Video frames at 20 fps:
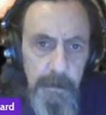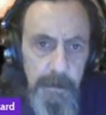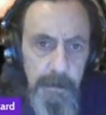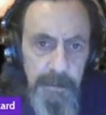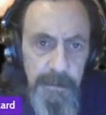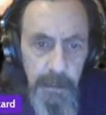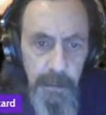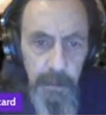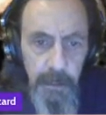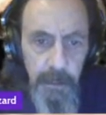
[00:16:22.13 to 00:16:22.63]

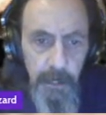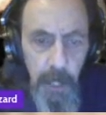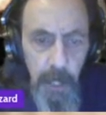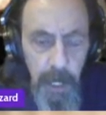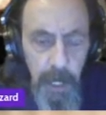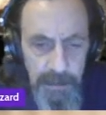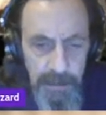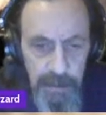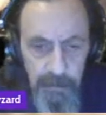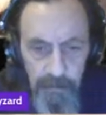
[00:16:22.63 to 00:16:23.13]
Is there a
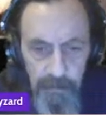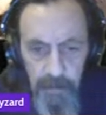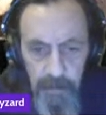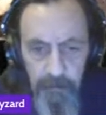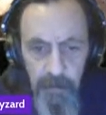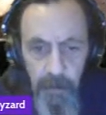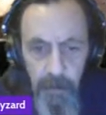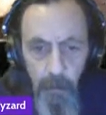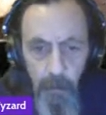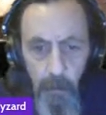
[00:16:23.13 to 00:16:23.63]
cost of
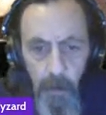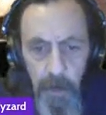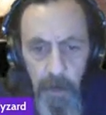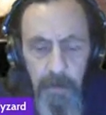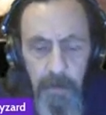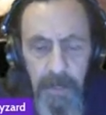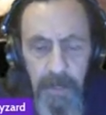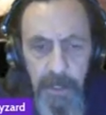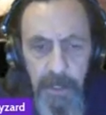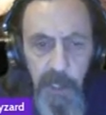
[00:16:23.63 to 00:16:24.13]
living? What
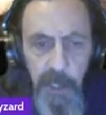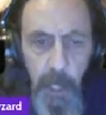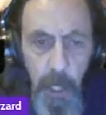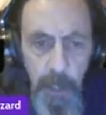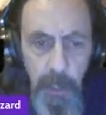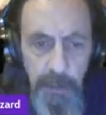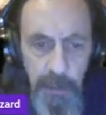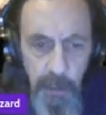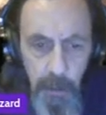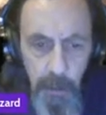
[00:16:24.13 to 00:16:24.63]
are they
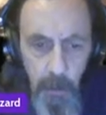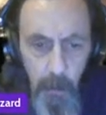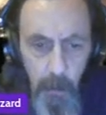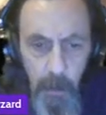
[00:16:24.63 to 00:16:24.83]
charging you?